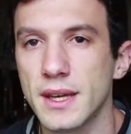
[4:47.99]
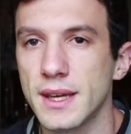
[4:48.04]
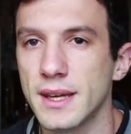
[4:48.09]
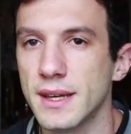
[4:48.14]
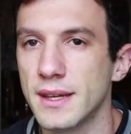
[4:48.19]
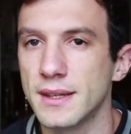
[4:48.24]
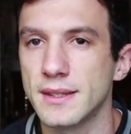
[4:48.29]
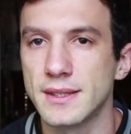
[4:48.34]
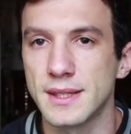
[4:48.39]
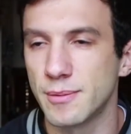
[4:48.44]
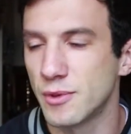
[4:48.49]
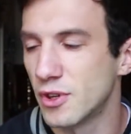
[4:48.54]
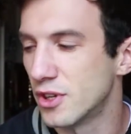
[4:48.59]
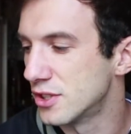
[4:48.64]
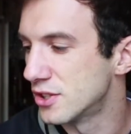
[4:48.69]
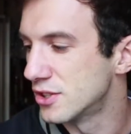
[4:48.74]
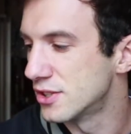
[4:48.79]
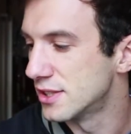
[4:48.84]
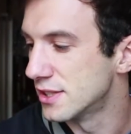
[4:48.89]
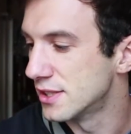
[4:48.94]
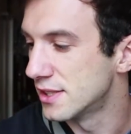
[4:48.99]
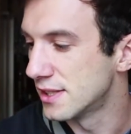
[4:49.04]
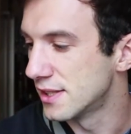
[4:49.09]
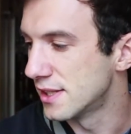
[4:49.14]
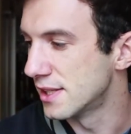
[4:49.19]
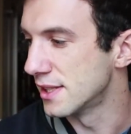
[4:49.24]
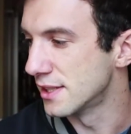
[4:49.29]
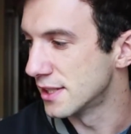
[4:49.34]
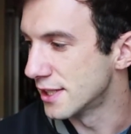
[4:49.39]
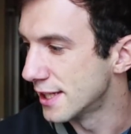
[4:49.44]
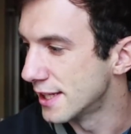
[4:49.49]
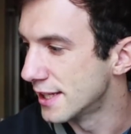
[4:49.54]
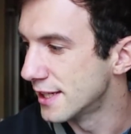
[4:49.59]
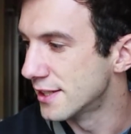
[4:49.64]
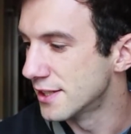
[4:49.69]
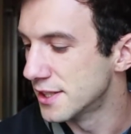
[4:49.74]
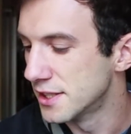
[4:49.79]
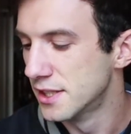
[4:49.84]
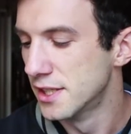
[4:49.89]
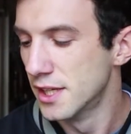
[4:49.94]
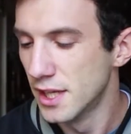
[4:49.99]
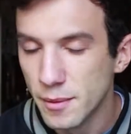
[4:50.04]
and subconsciousness and things later.